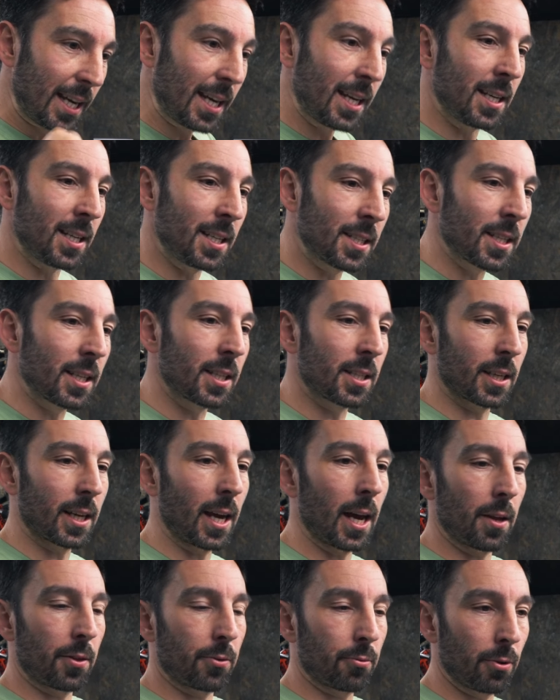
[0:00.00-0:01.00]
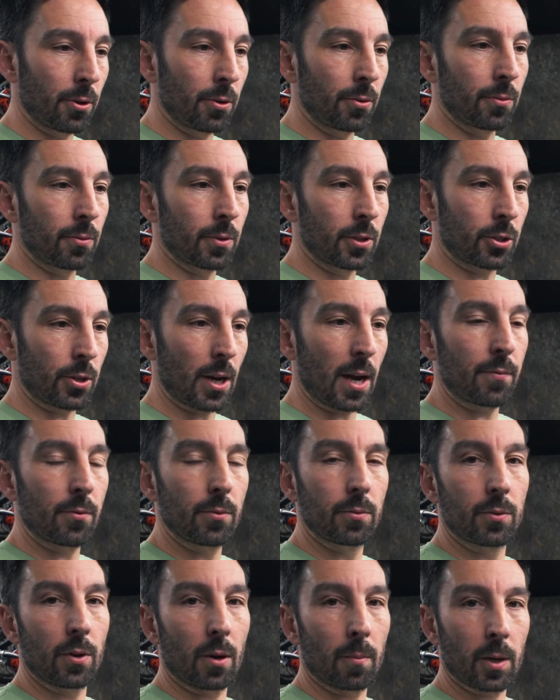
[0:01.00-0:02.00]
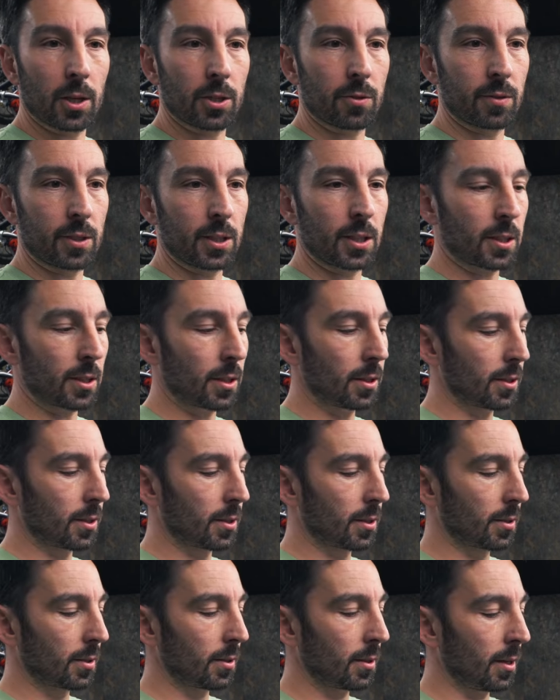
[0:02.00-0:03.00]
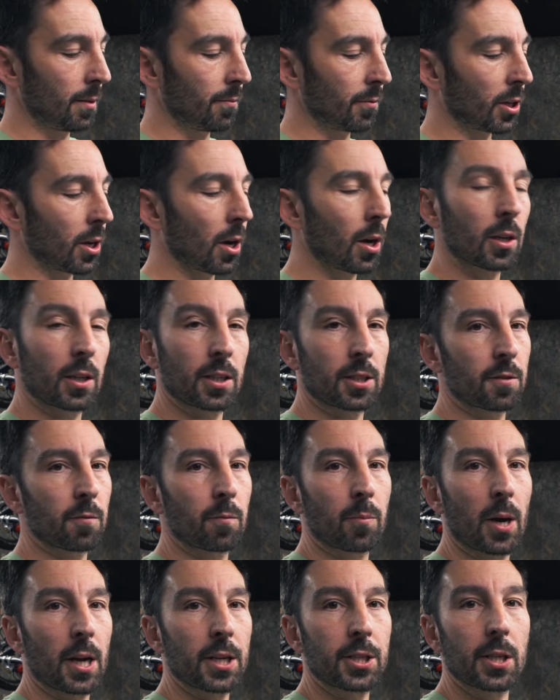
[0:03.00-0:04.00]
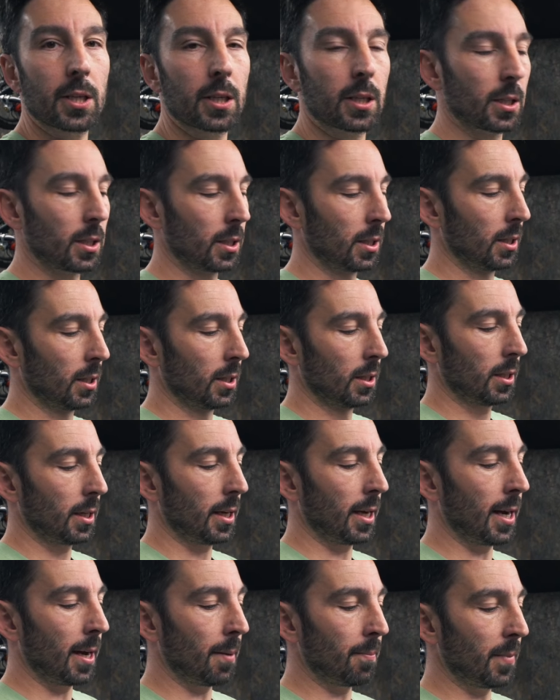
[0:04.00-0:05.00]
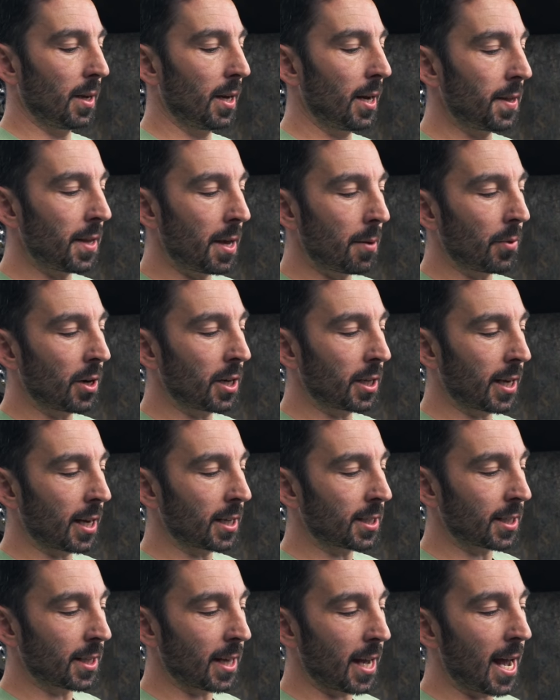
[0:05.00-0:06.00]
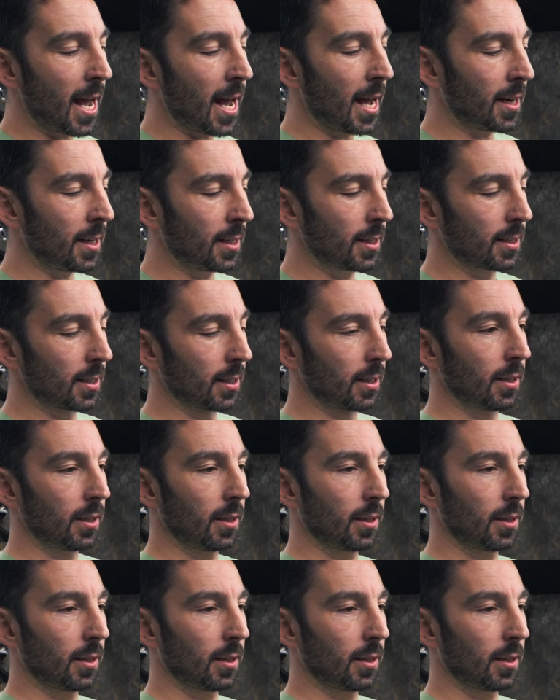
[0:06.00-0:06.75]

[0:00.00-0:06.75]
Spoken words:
easy to get through the travel, not much resistance, regardless of pressure. And then when you get to the end